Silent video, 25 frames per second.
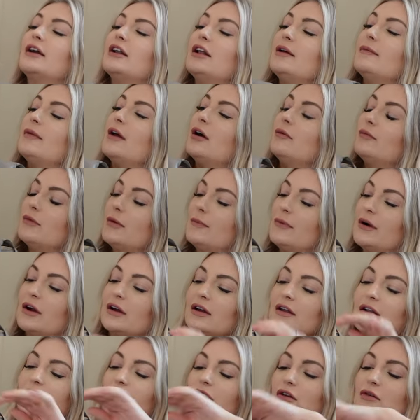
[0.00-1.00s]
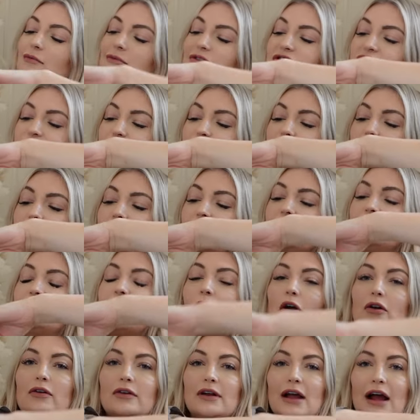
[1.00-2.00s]
clip that on my buggy and I normally just put my
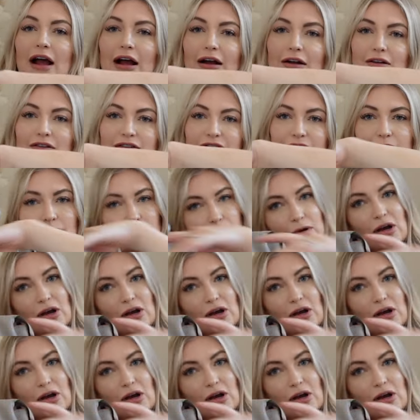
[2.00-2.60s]
phone and